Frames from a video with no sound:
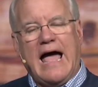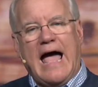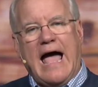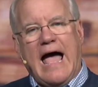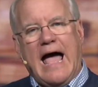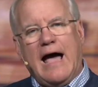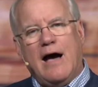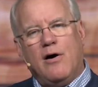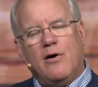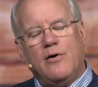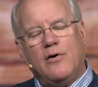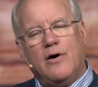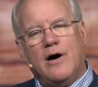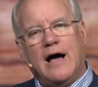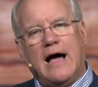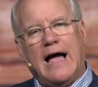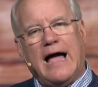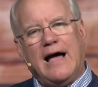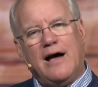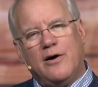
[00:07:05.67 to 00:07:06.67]

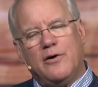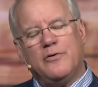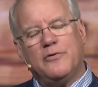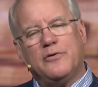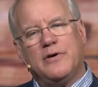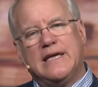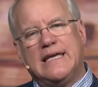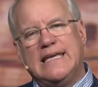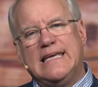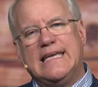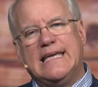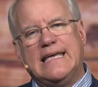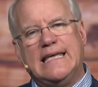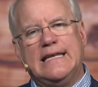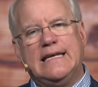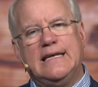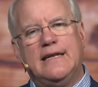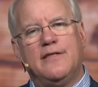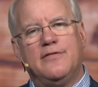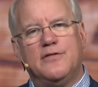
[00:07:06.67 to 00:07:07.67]
how he
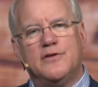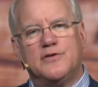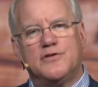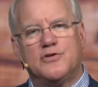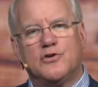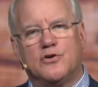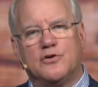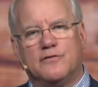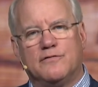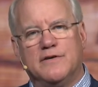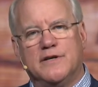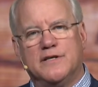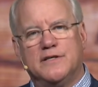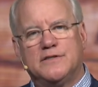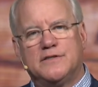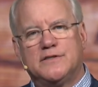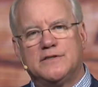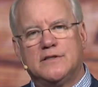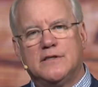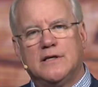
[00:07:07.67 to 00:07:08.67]
ended the
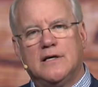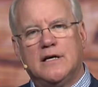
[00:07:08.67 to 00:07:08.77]
service.